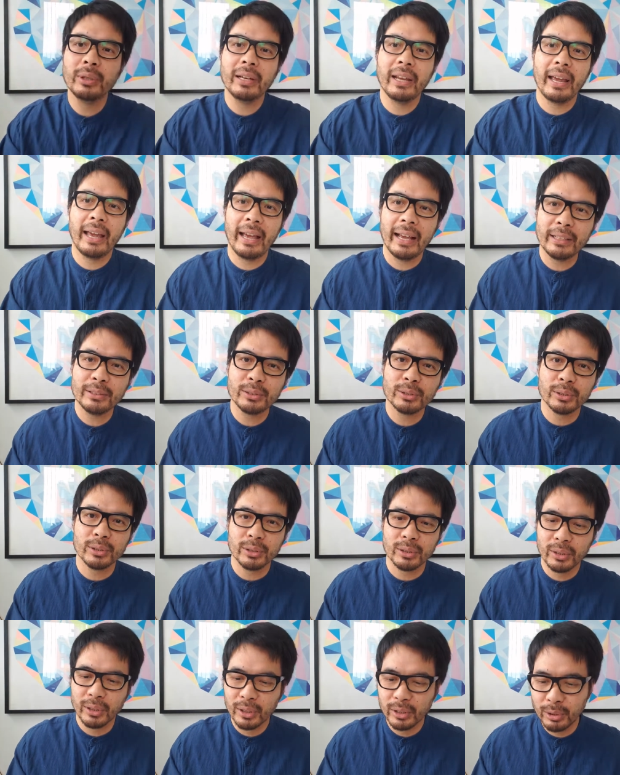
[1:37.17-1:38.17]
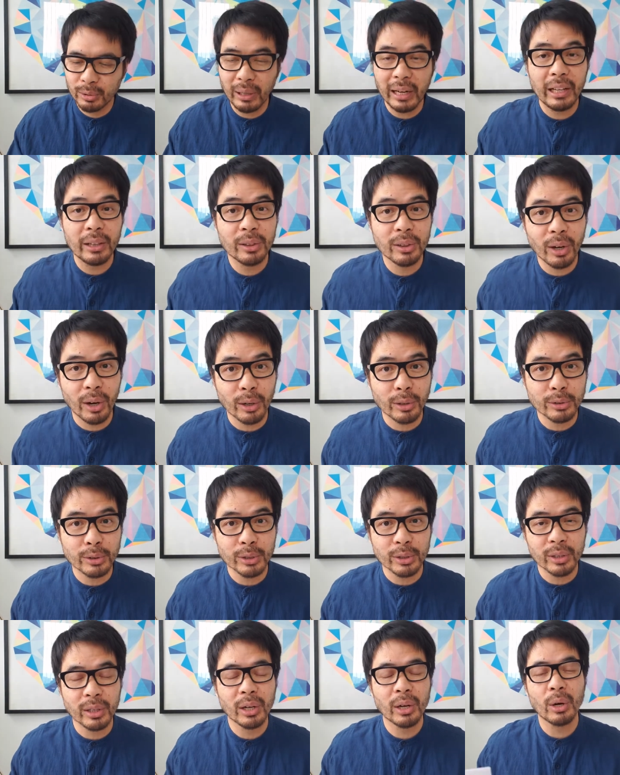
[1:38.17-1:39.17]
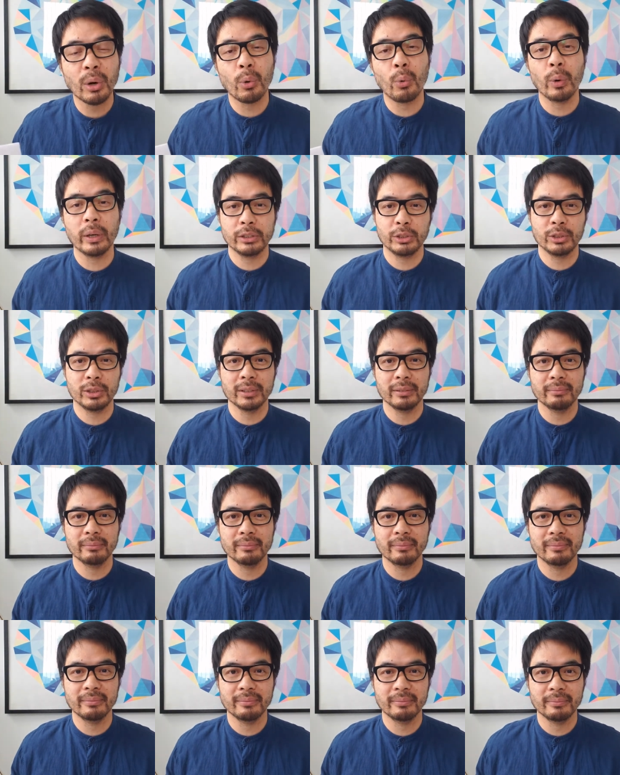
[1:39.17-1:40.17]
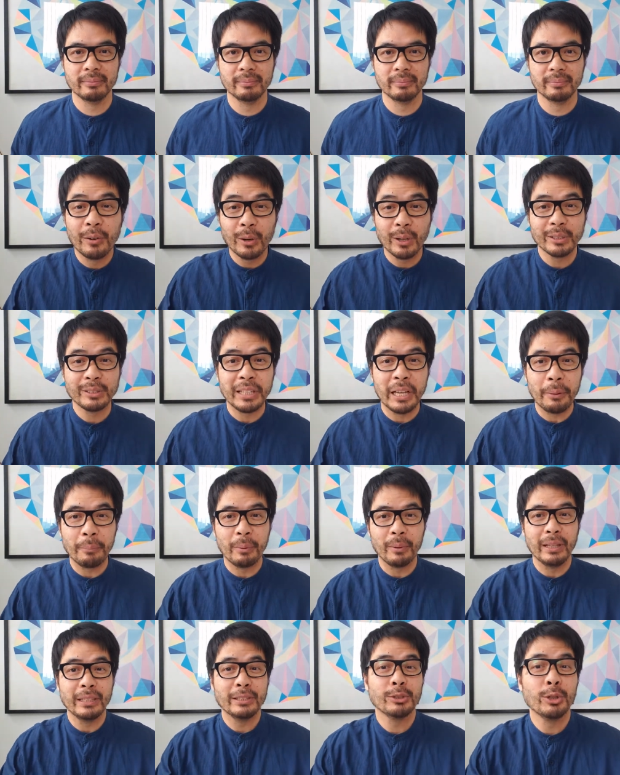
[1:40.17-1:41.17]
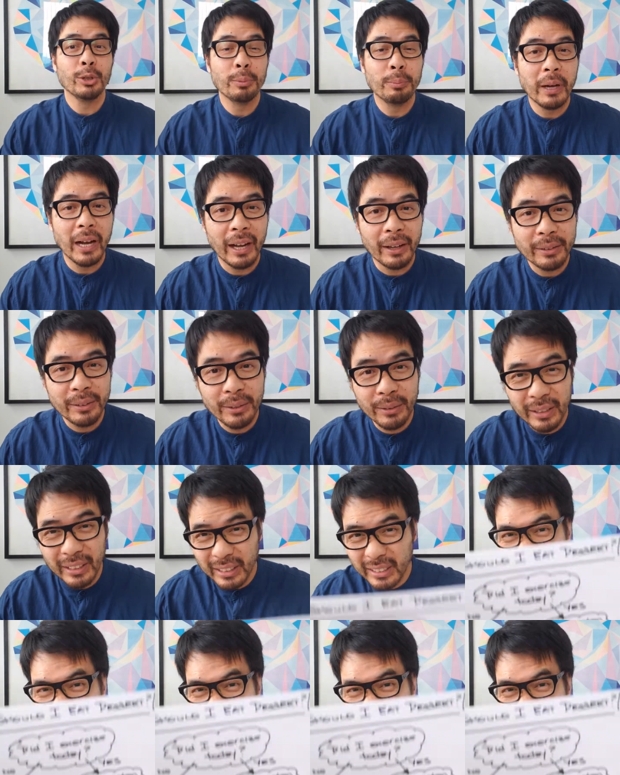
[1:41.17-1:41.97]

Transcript: to an answer to a larger question. For example, let's go back to the